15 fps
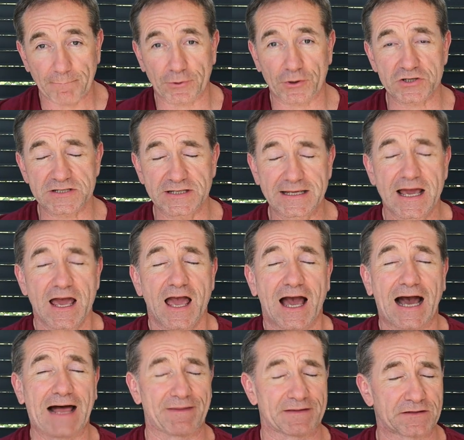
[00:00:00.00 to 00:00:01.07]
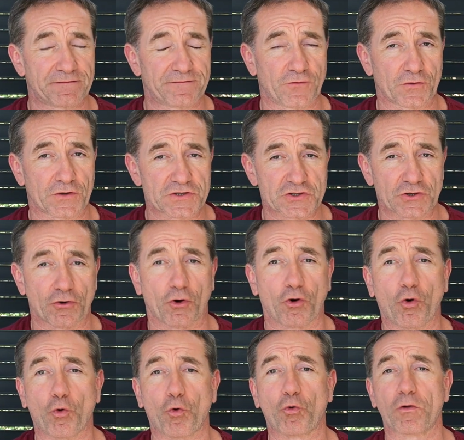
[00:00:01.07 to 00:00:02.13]
Personally, I like to focus on
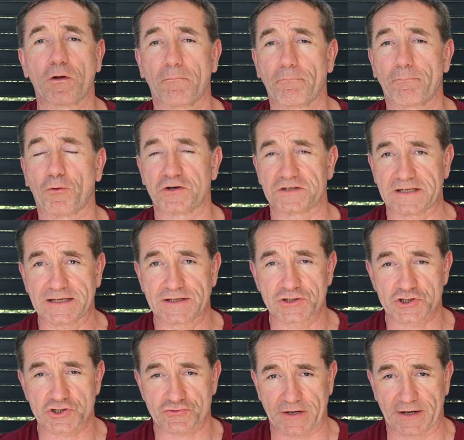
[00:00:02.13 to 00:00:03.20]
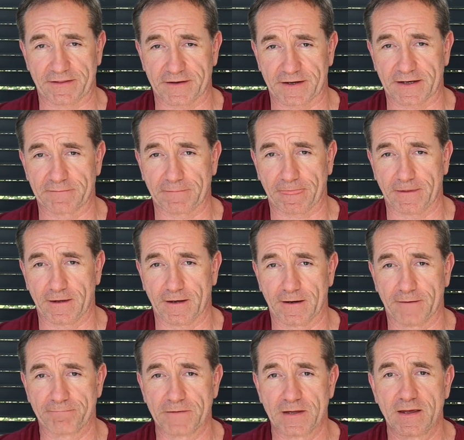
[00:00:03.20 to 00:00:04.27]
whole body strengthening,
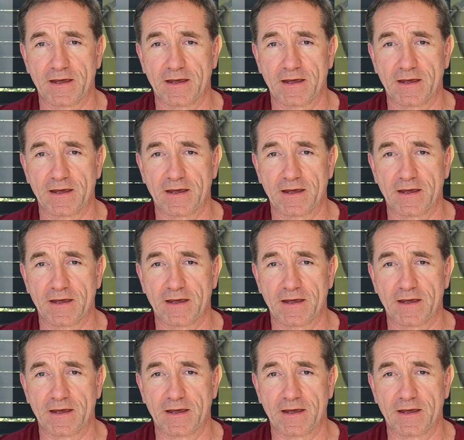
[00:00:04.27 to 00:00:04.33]
yeah?